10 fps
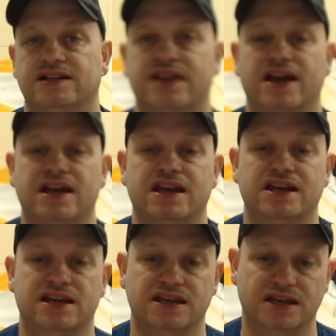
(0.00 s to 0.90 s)

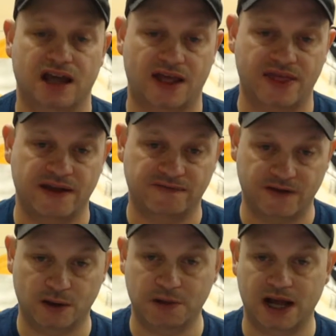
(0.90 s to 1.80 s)
they they
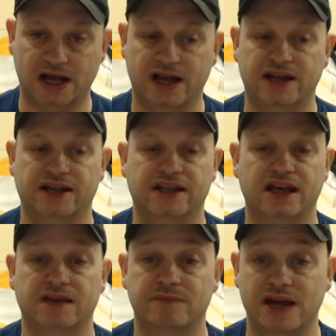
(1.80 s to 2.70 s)
fell behind and
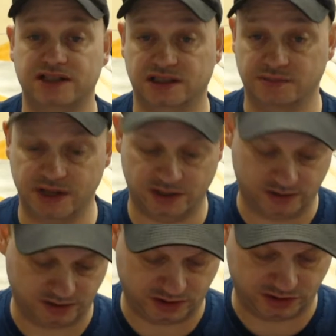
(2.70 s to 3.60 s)
they've basically been
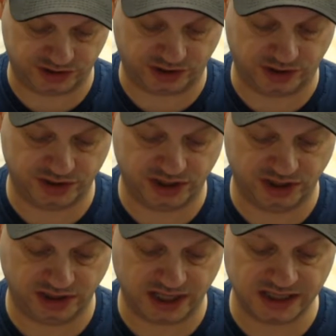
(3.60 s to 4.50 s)
on a, a, surge
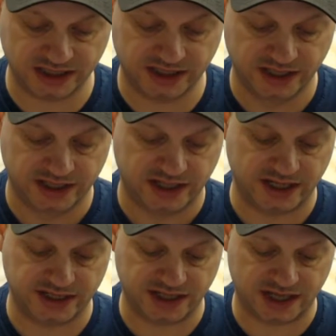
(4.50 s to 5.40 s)
here lately.
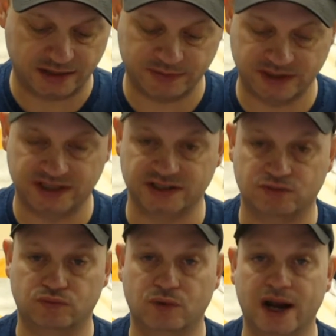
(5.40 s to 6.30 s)
Indianapolis is
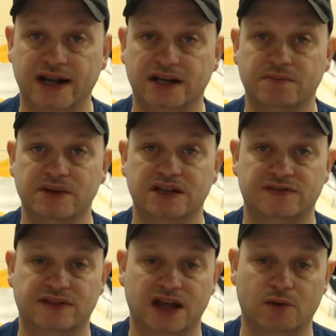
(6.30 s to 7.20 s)
right in the mix
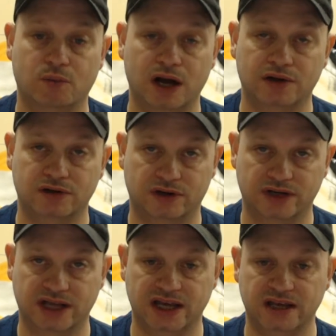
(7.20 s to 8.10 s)
for that wild
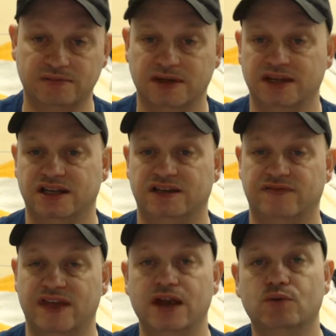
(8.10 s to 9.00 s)
card game.
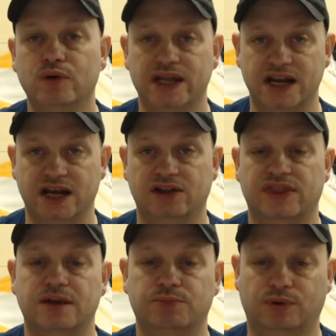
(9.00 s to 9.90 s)
If they win out,
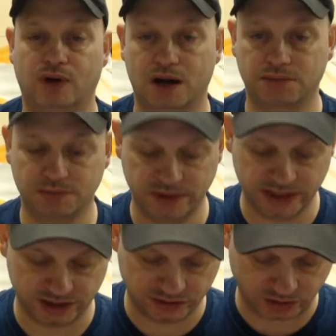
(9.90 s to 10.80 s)
they
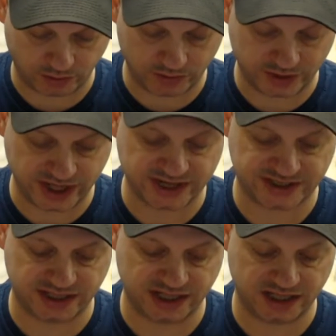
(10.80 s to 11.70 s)
probably control their
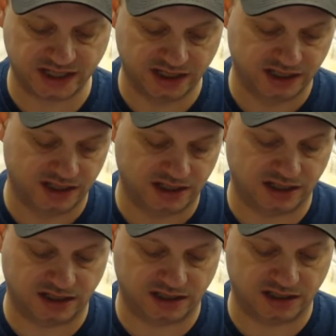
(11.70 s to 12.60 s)
destiny.
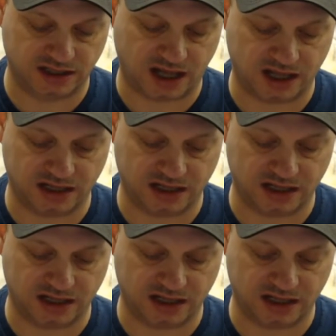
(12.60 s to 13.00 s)
Uh,